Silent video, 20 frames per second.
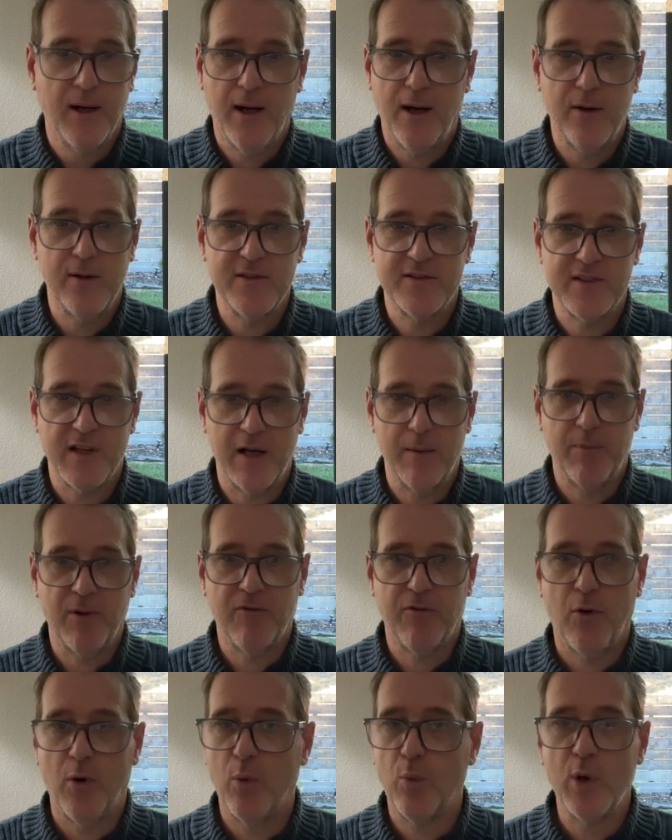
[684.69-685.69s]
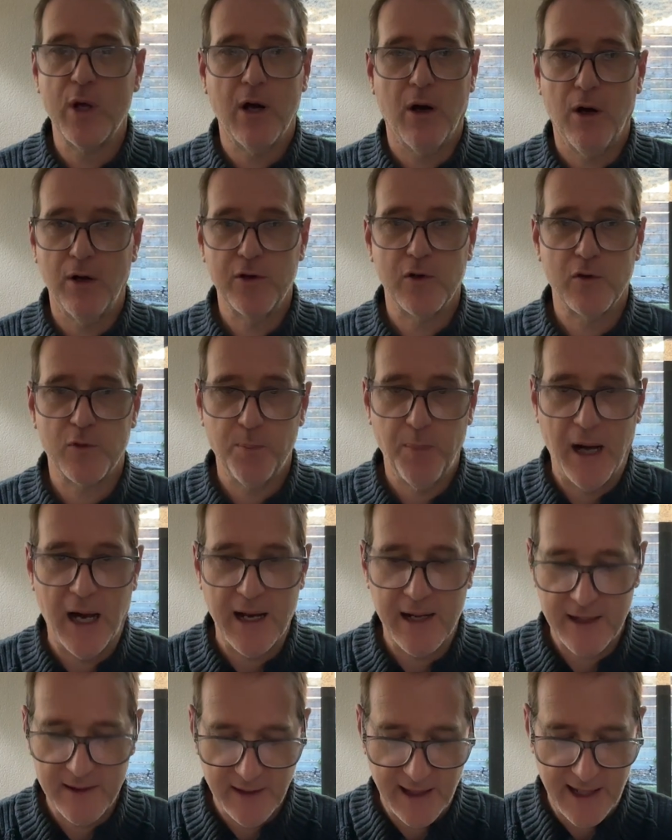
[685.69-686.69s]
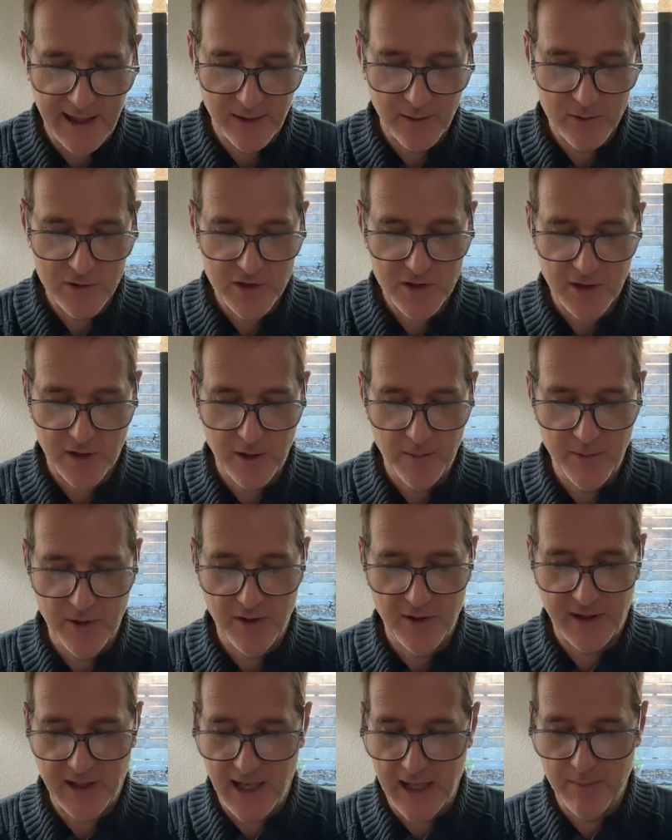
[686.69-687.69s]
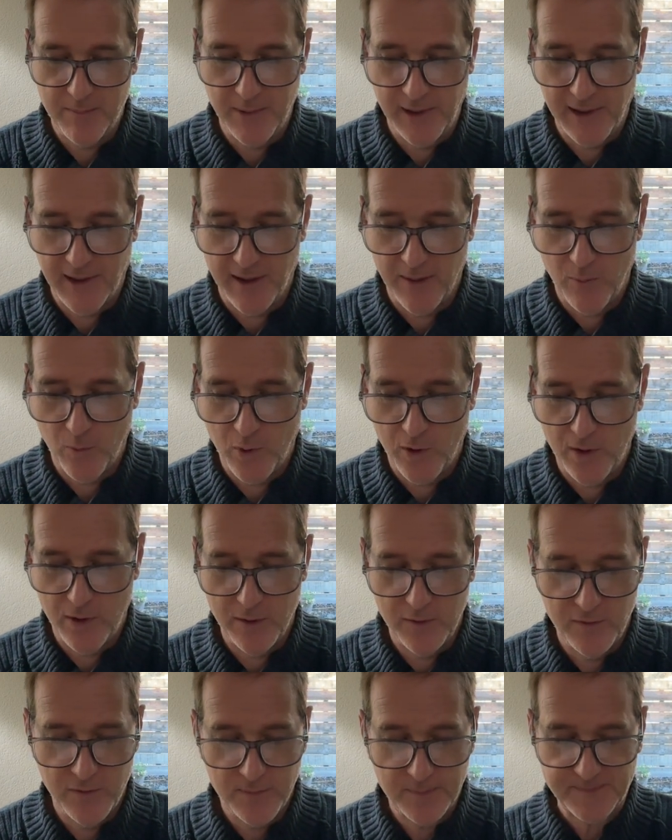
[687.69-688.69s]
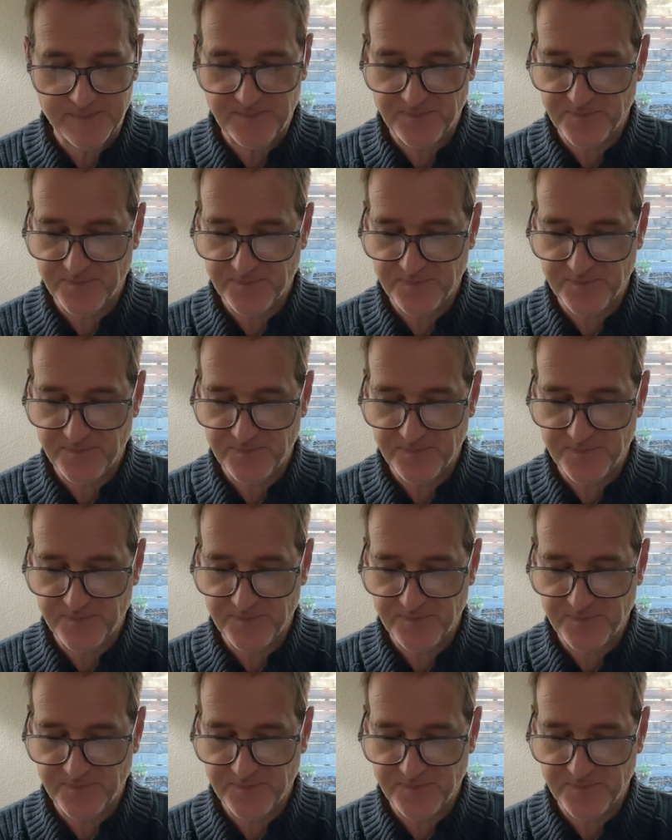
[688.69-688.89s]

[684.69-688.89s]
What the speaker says: I already said it before, we all use body language to communicate beyond words.